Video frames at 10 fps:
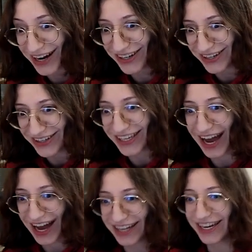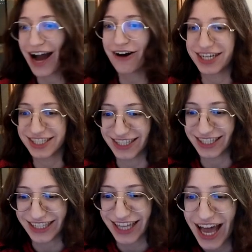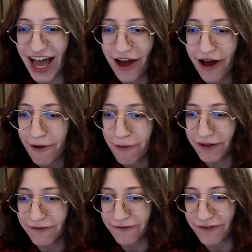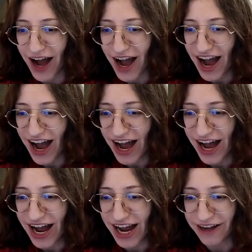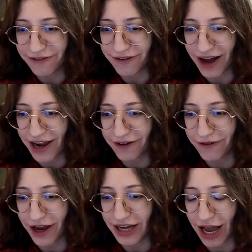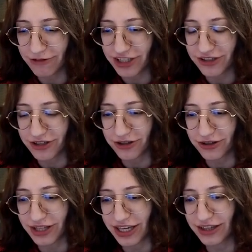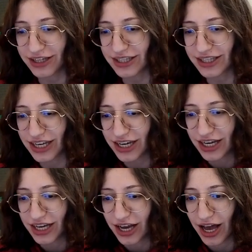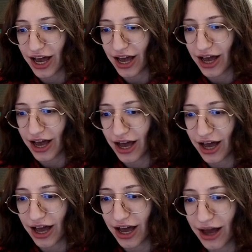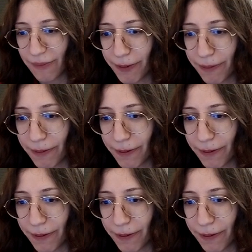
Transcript: Oh yeah, now I see it. Well, fine. I'm just going to take this, let's